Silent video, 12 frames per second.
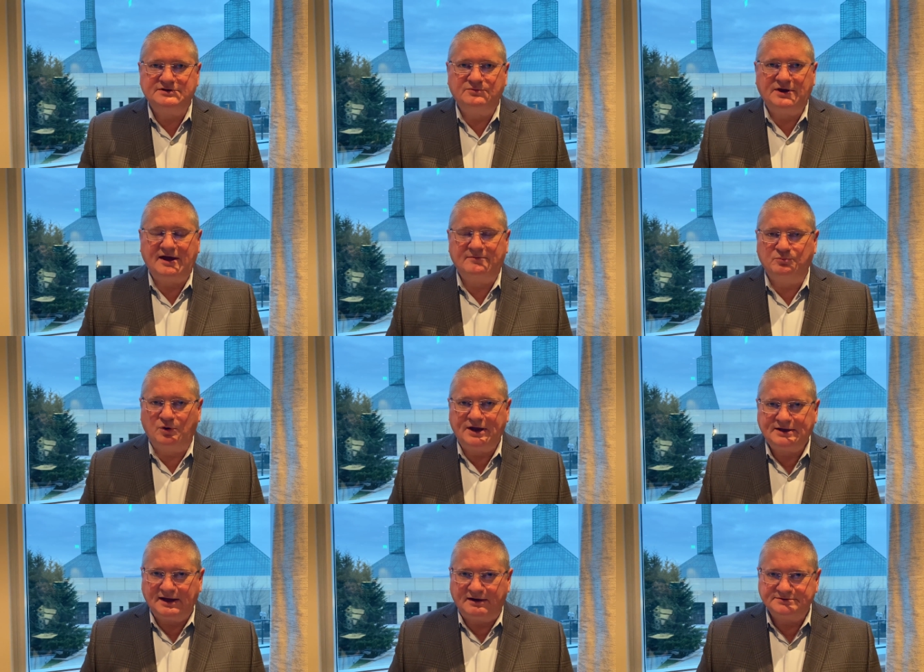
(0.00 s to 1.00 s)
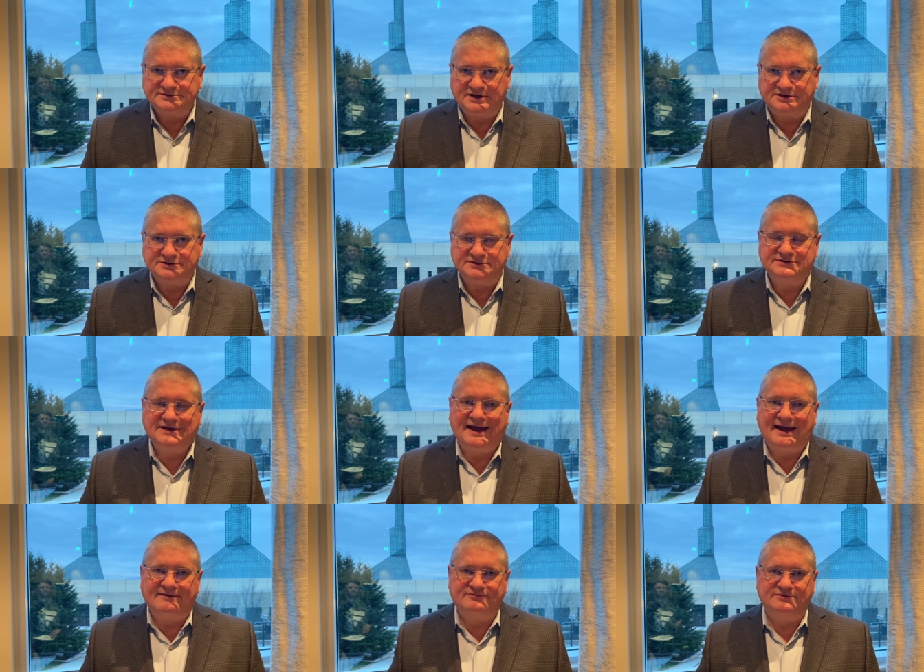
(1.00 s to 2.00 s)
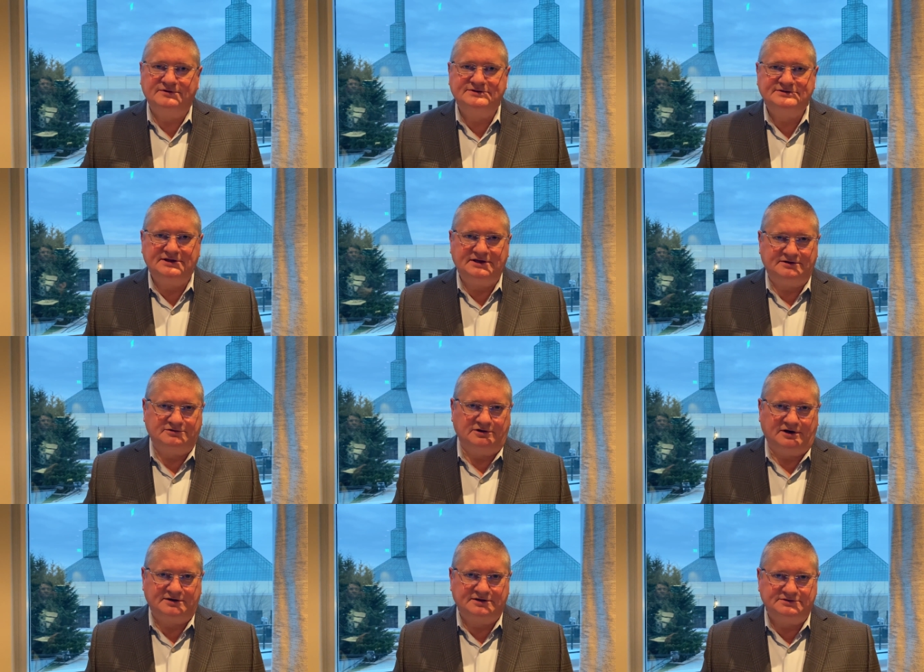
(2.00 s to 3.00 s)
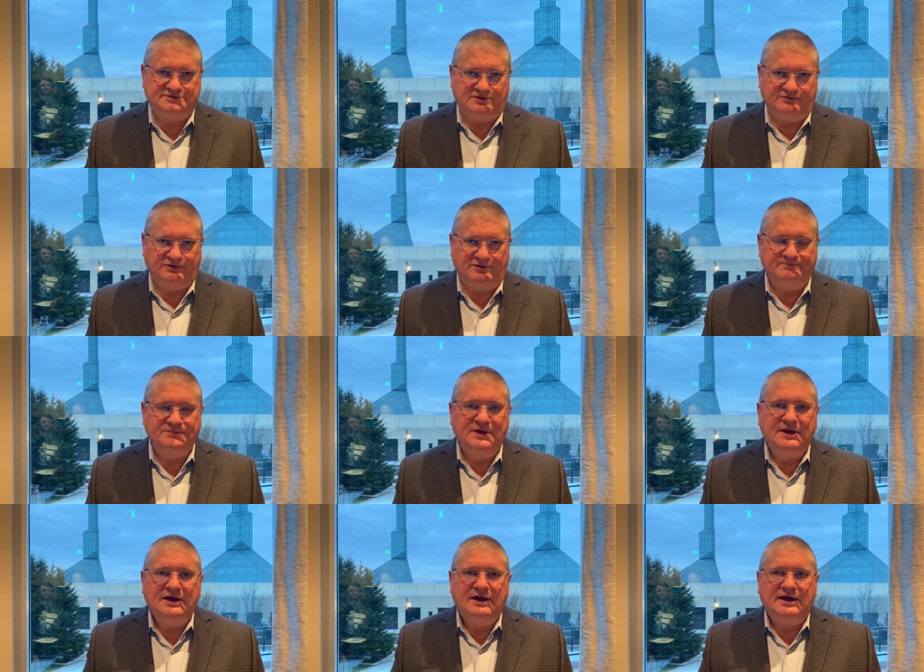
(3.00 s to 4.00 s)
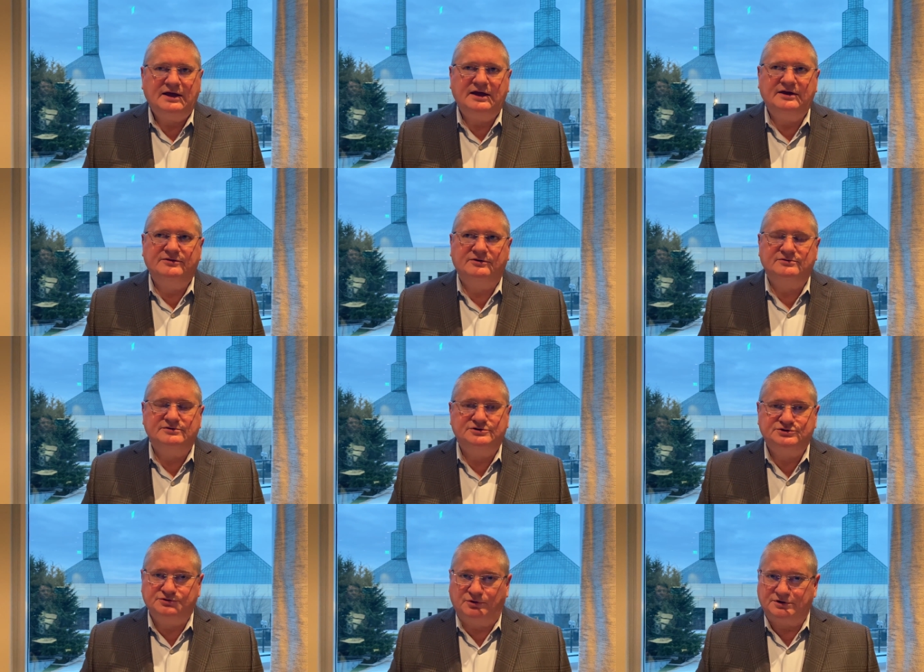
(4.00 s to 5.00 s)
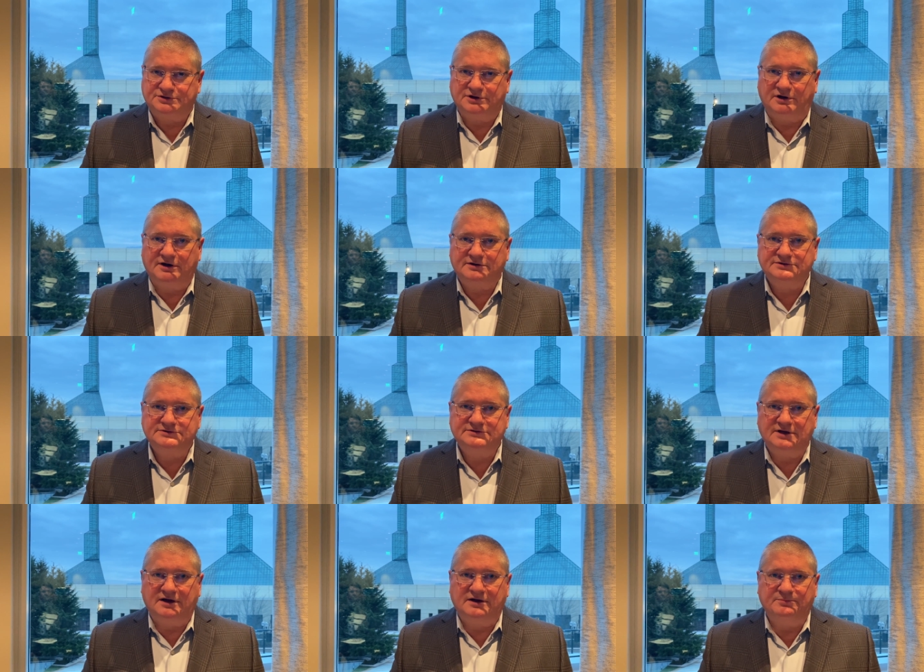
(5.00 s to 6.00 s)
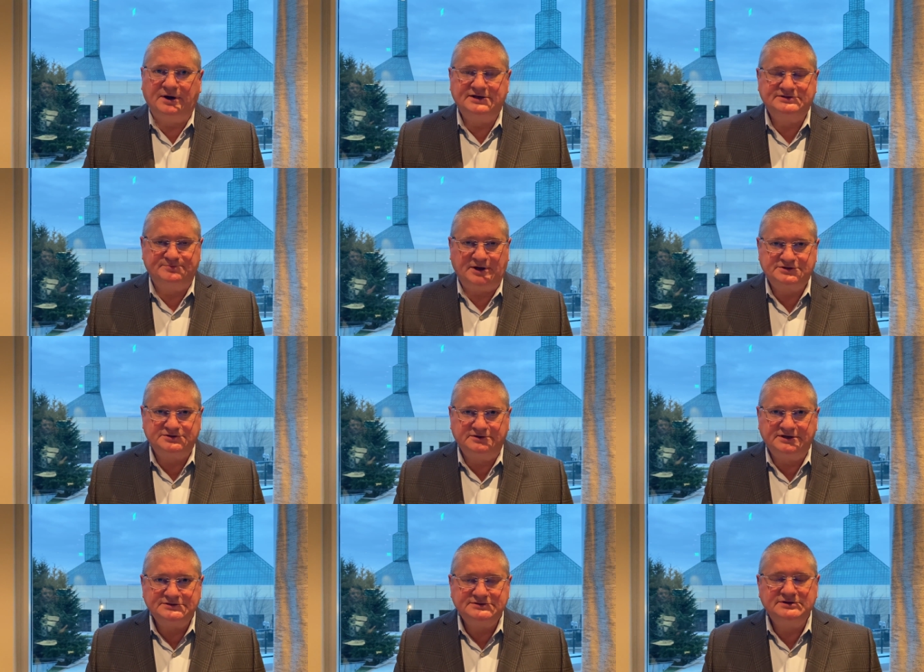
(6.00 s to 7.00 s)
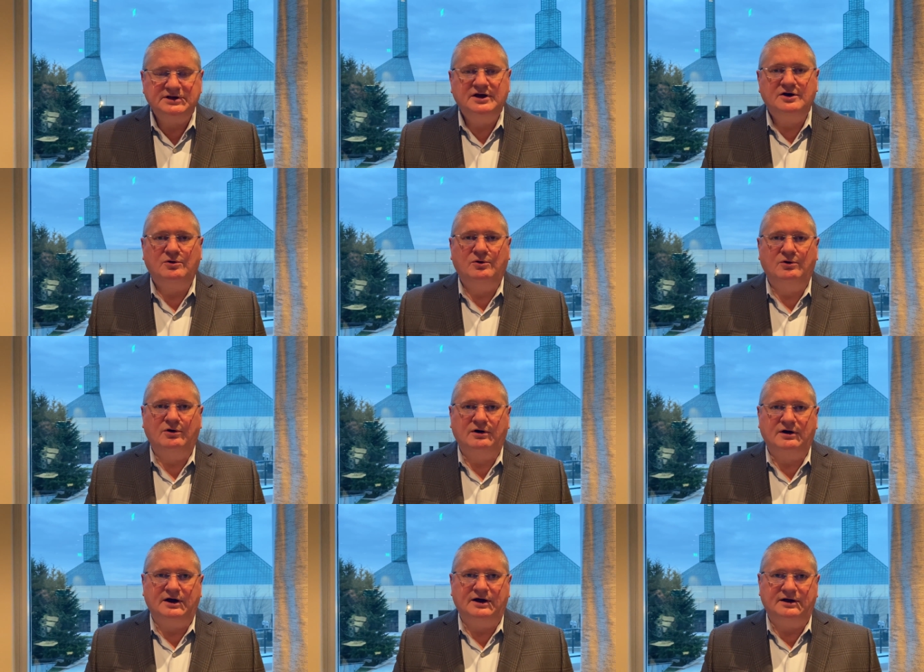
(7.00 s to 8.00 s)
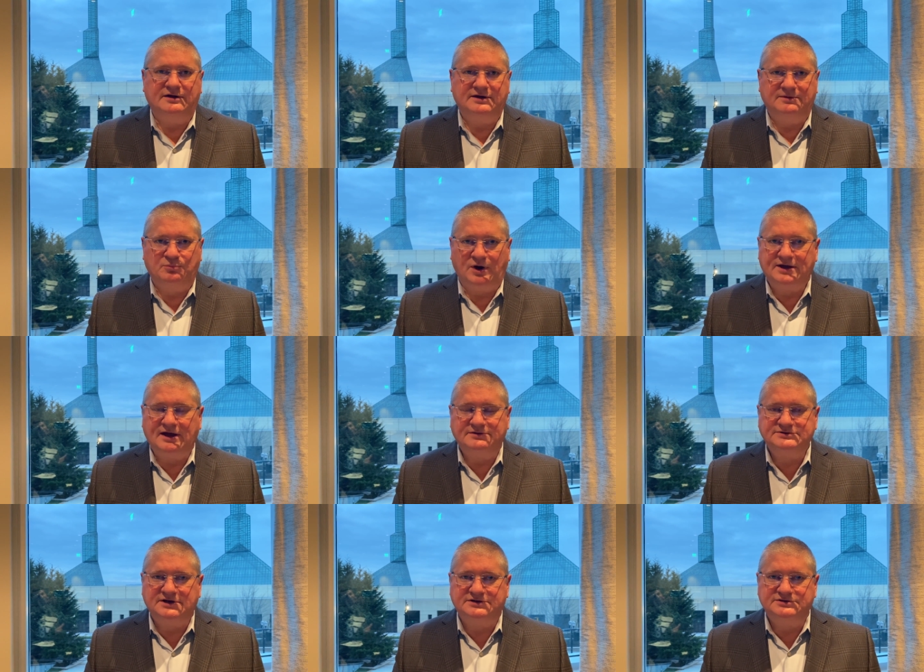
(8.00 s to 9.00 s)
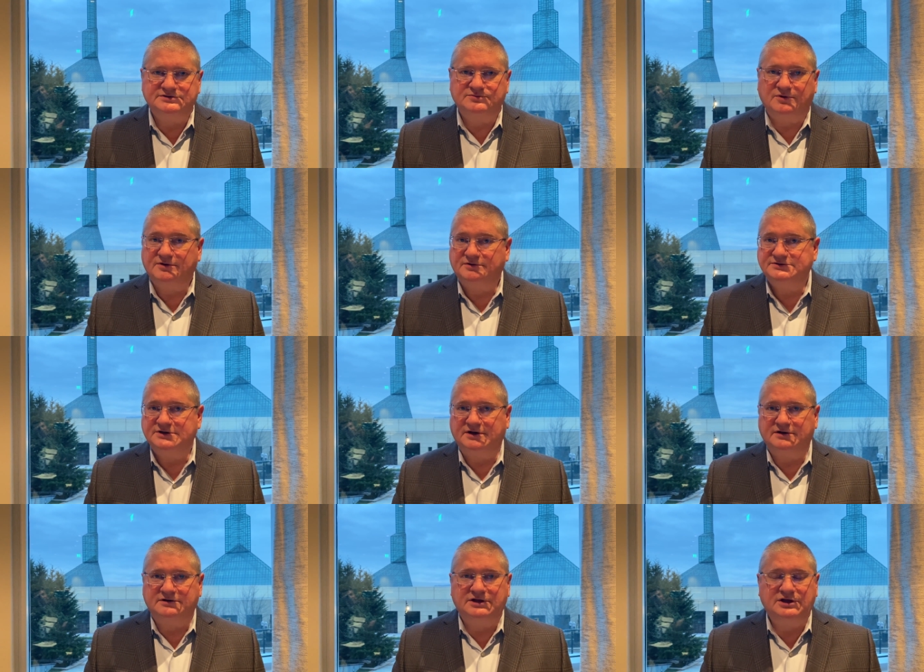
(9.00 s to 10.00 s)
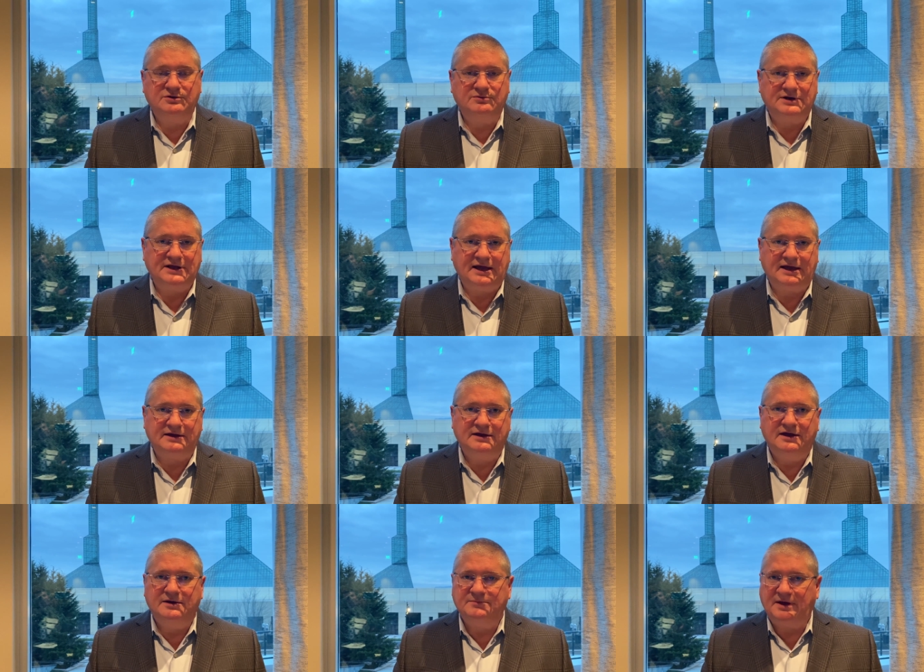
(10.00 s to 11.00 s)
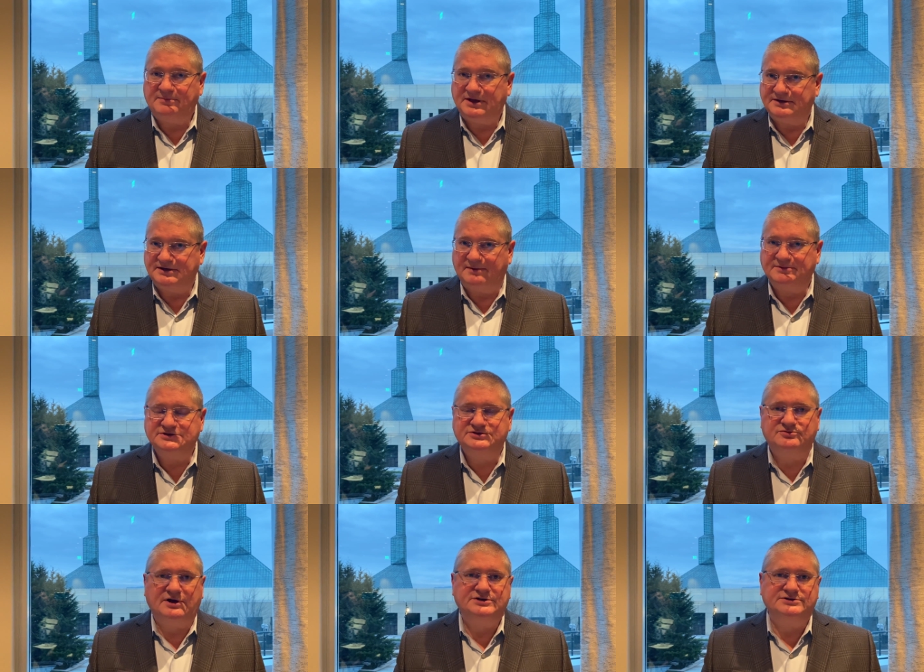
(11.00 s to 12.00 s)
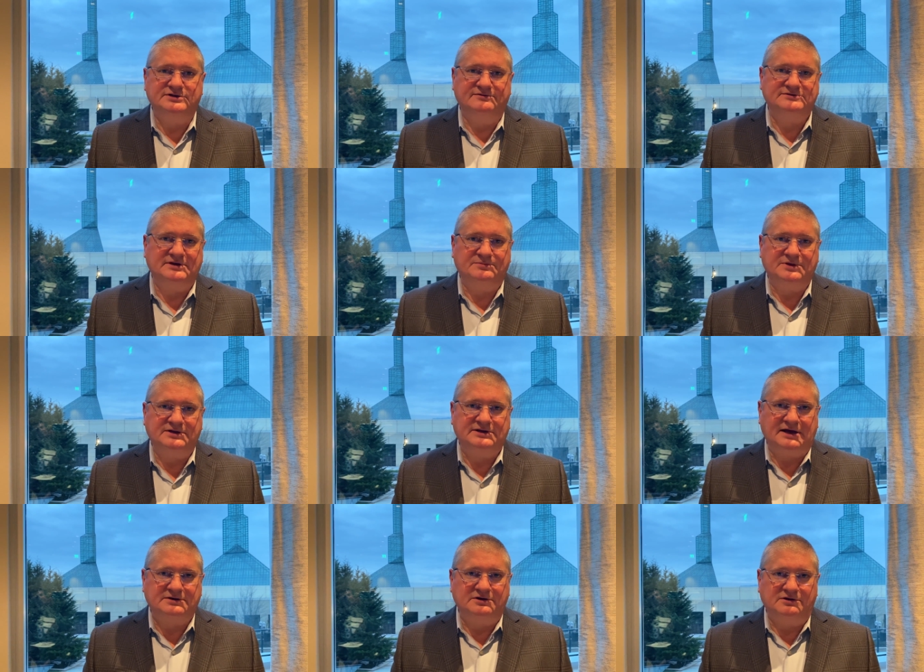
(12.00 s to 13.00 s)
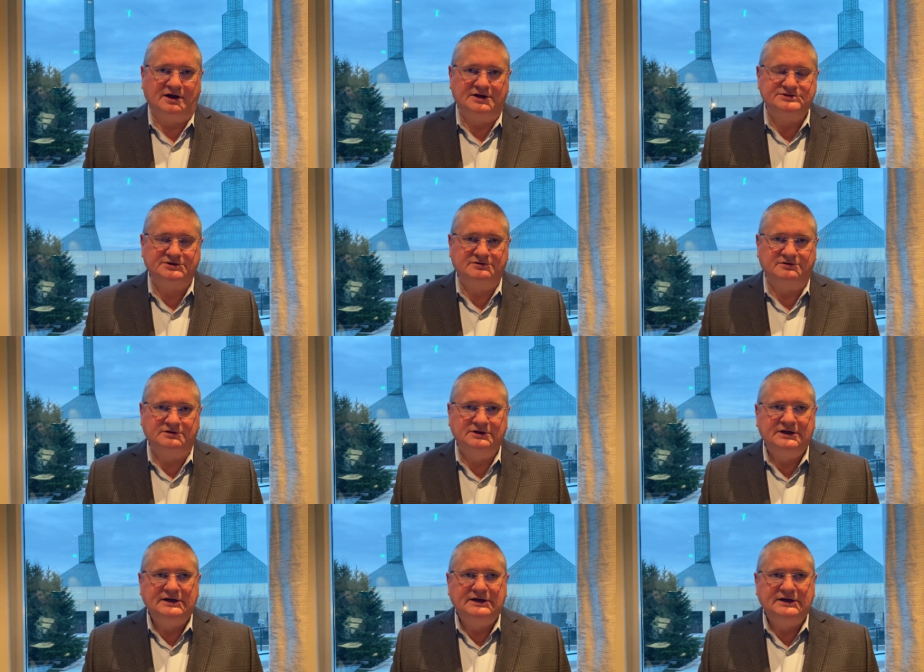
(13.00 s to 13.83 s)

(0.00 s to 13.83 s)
that we have breakout sessions after the CE clock is over, either short talks by specialists or breakout sessions where there's a Q&A, maybe a demonstration of something technological,